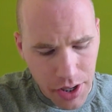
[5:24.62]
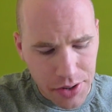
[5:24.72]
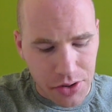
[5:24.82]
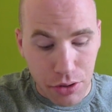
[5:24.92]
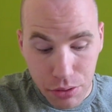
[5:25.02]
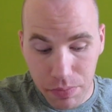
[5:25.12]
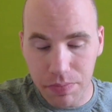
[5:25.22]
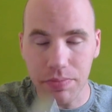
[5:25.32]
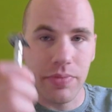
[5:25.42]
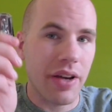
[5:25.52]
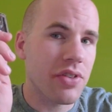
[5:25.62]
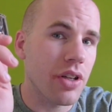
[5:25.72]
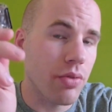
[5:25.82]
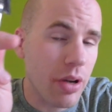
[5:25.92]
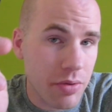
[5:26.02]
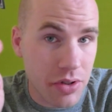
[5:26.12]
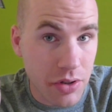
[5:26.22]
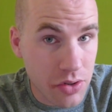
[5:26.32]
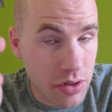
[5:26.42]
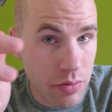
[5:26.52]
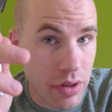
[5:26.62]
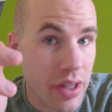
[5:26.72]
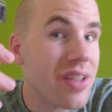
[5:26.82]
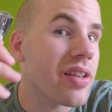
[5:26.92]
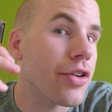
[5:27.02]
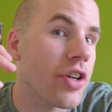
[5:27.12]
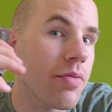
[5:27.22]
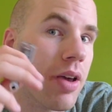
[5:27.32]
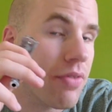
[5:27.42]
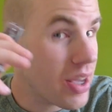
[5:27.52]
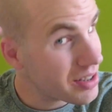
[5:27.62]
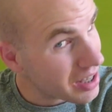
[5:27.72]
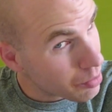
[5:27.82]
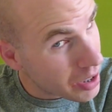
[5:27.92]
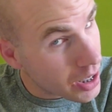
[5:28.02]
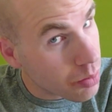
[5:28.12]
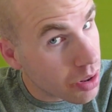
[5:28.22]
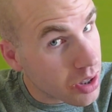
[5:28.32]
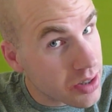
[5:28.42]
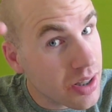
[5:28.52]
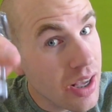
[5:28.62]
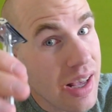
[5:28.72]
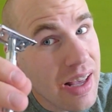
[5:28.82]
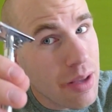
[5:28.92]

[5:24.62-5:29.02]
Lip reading: So I've seen great results with this. I shave my face and my head with this.